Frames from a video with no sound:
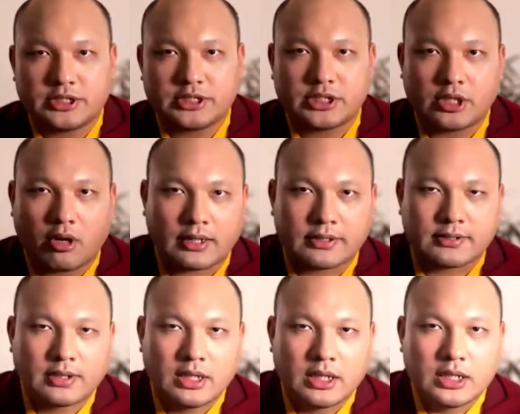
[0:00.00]
realization.
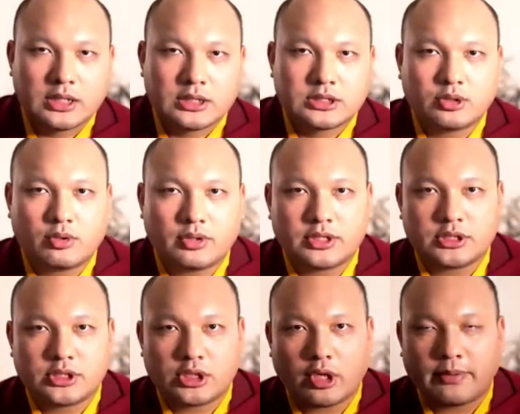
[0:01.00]
And he had
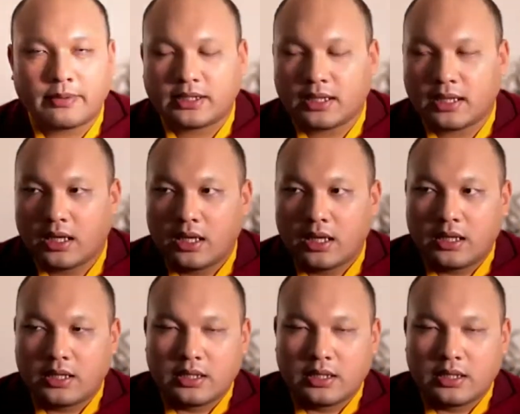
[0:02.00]
a bodhicitta mala,